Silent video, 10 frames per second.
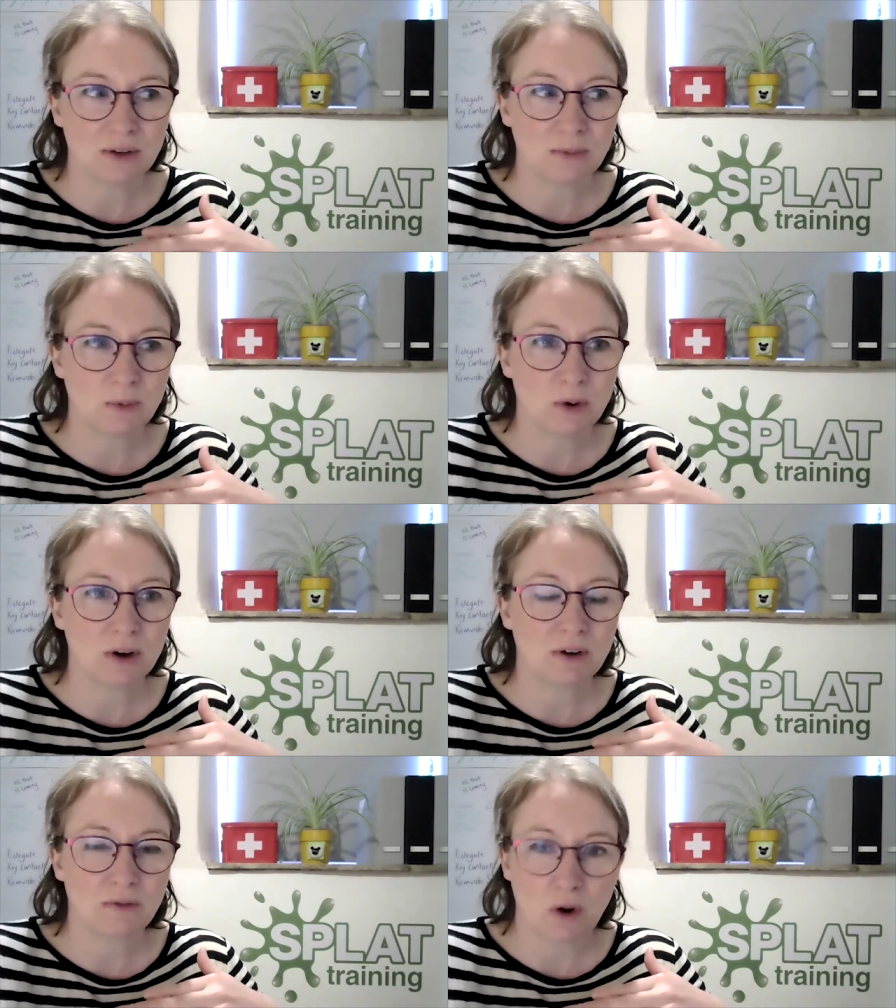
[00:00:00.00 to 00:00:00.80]

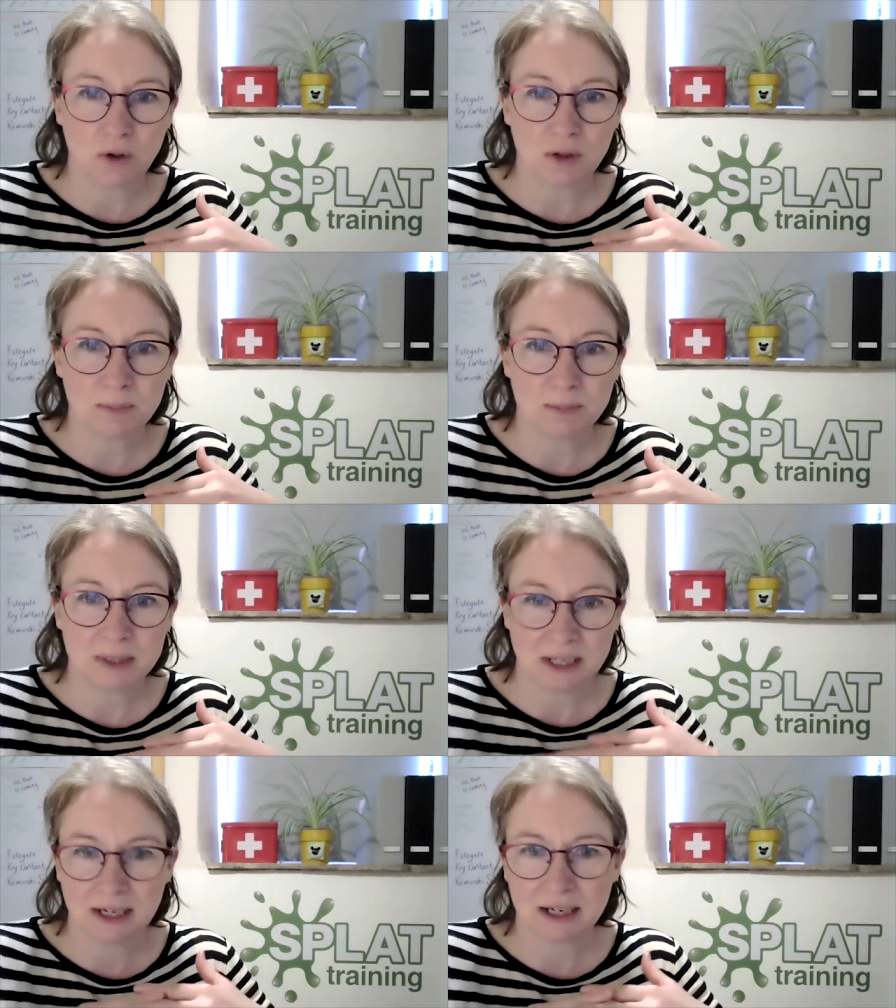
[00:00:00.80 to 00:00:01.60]
work for the
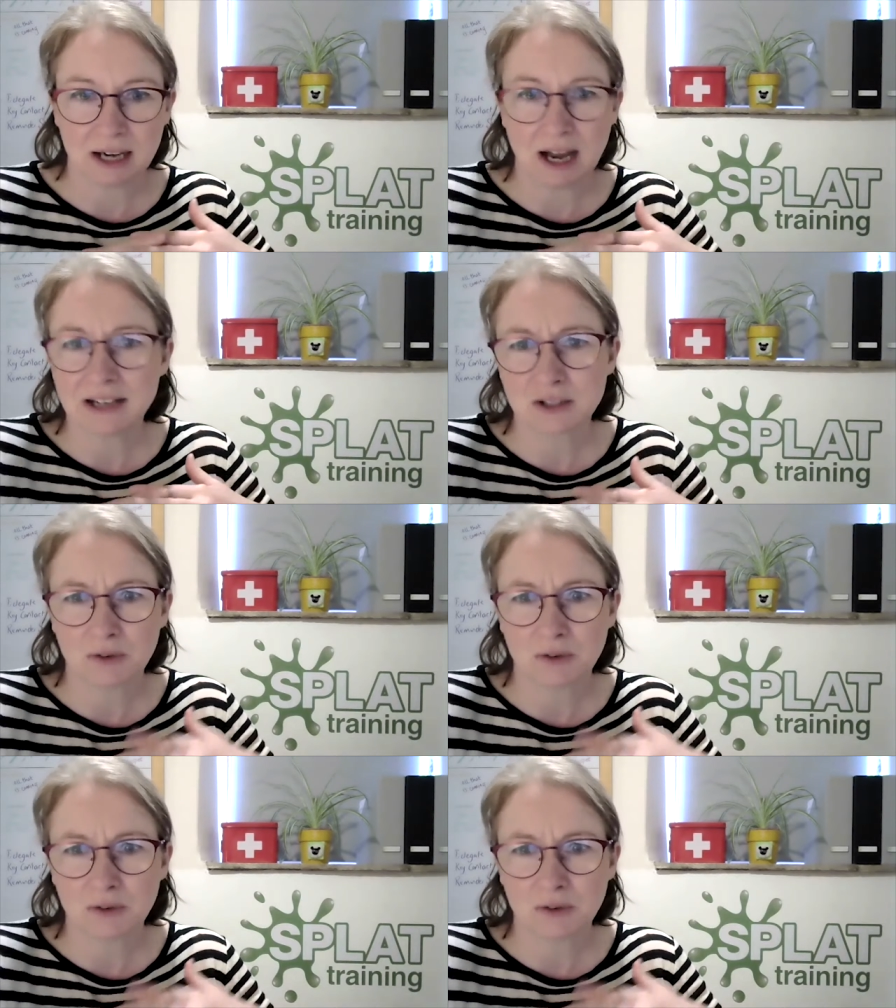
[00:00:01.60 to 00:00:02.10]
particular client.